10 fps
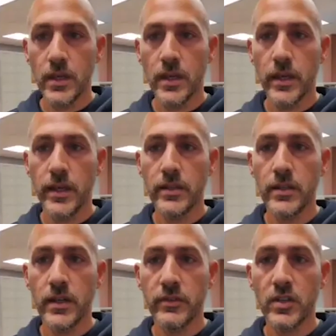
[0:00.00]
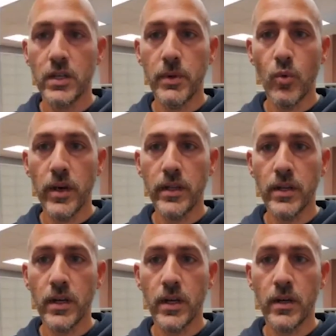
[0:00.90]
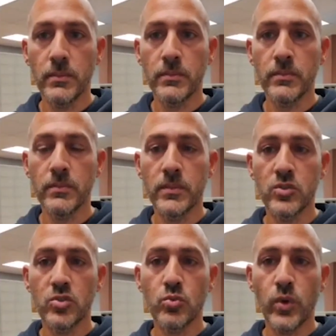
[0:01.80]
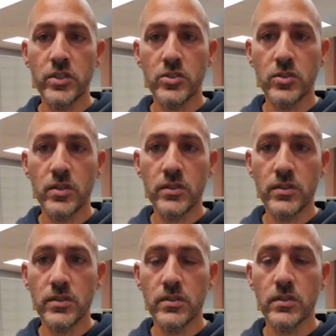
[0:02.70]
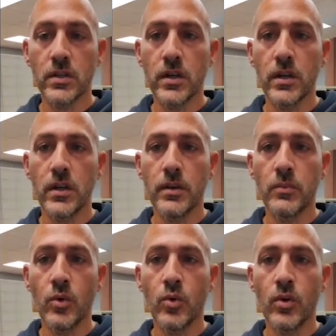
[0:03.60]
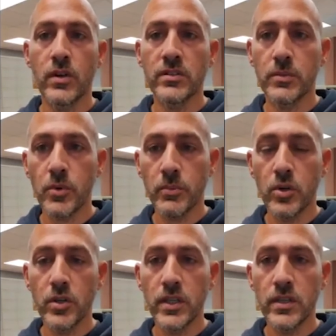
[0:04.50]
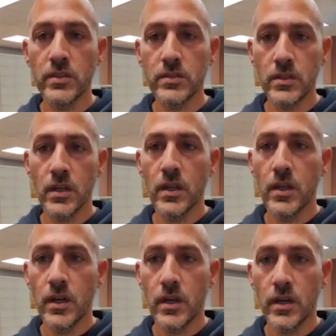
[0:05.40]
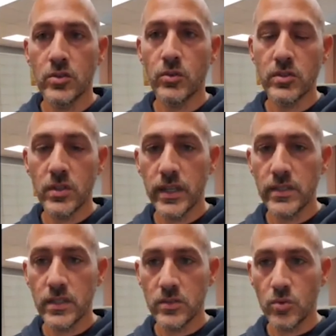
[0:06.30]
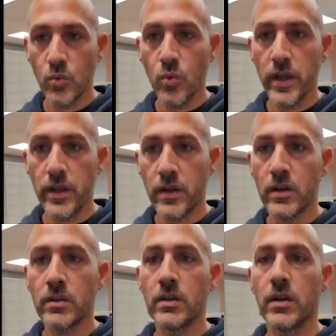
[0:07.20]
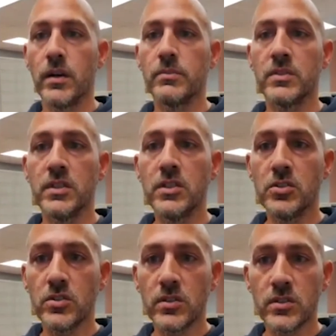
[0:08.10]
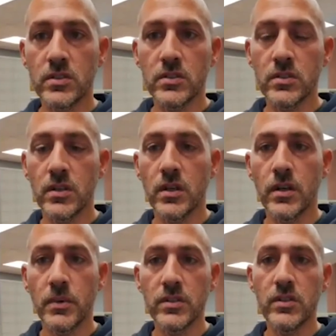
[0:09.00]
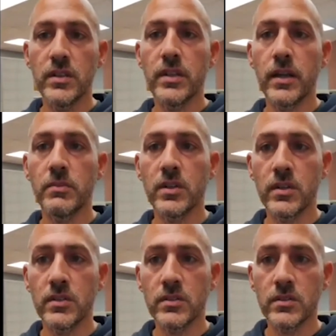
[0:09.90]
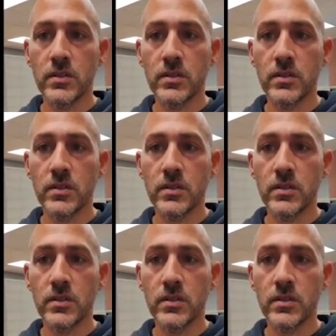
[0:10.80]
And if they're going to be wearing sweatshirts or zipper-up hoodies, it's always a good idea to wear t-shirts underneath that, because